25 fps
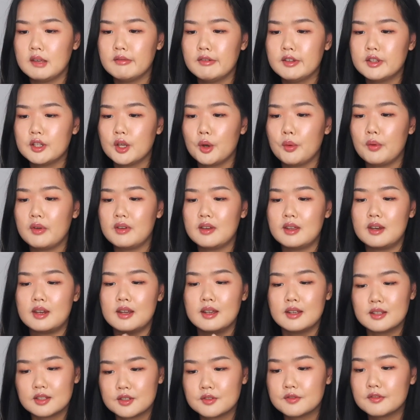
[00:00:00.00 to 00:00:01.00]
Even though
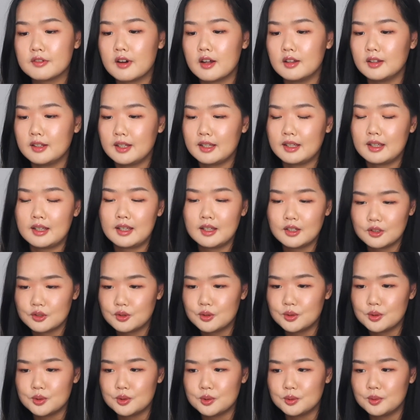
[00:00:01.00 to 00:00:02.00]
it is falling
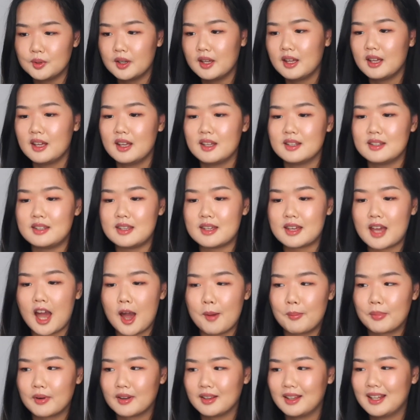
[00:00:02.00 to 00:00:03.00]
into the
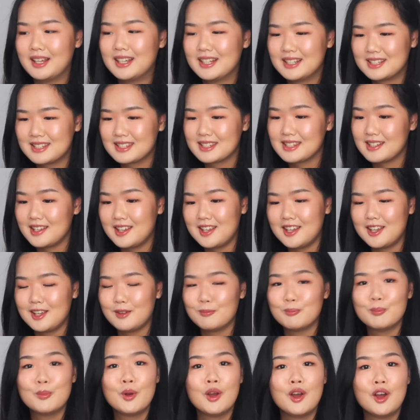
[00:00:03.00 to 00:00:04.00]
capitalist
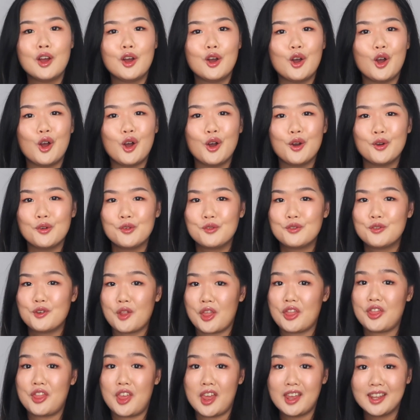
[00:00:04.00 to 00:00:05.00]
scheme
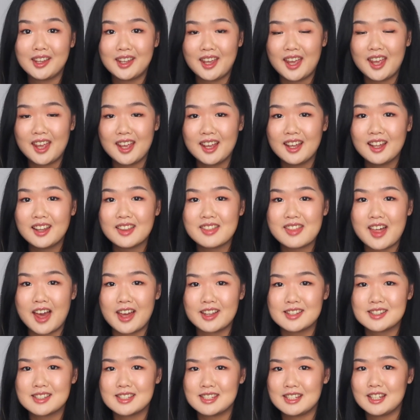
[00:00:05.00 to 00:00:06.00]
of thinking
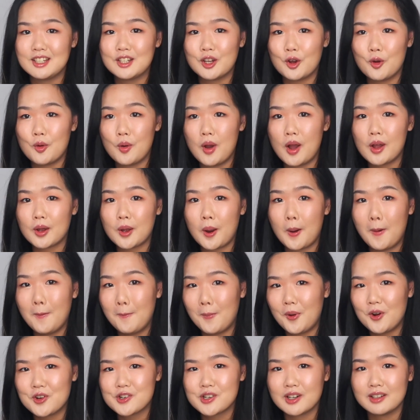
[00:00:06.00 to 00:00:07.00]
that, you know, a
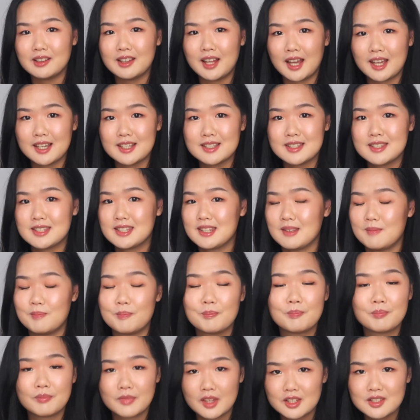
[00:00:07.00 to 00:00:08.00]
commercialized
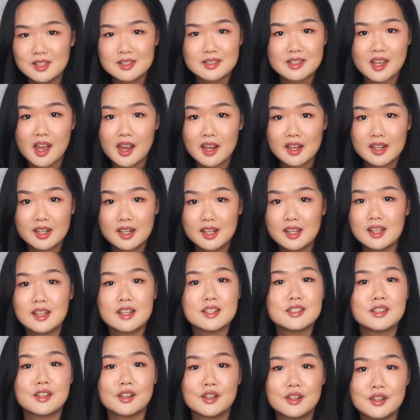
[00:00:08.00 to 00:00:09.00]

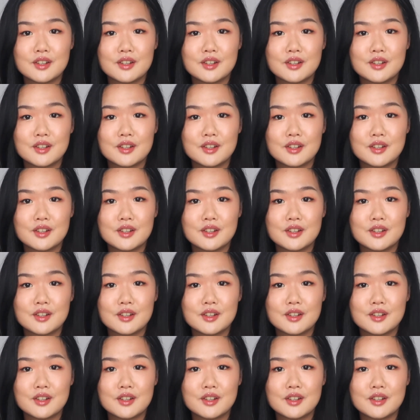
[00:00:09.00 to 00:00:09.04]
society is a